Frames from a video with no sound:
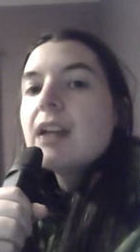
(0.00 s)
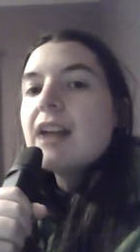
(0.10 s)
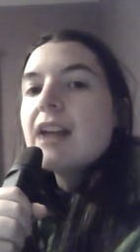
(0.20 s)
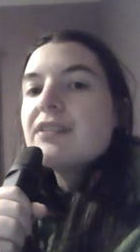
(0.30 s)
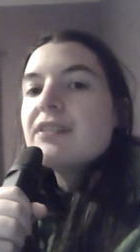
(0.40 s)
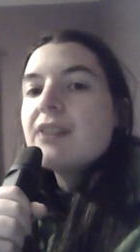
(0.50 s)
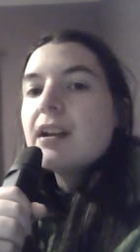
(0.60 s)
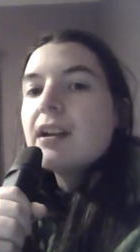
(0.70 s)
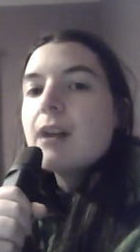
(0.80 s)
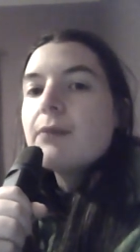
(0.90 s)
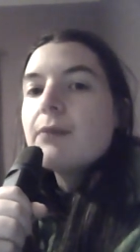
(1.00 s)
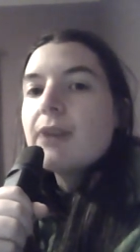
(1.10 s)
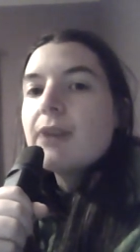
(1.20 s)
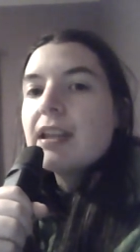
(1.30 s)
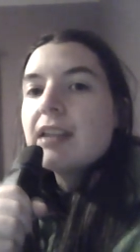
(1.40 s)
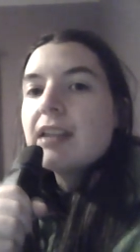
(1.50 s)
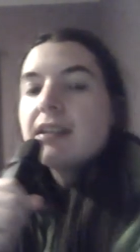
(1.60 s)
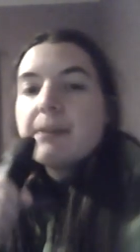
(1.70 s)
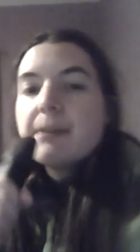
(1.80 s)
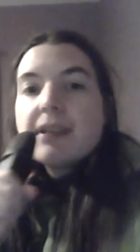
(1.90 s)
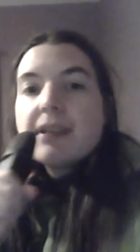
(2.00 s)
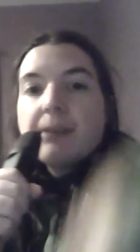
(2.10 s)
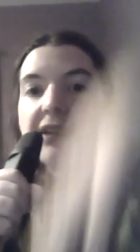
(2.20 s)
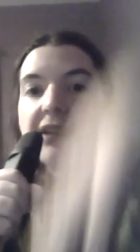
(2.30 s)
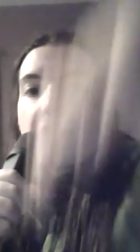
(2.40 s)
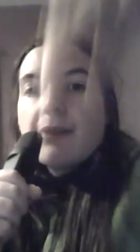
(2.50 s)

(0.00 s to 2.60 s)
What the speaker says: and starting off with very little and then building myself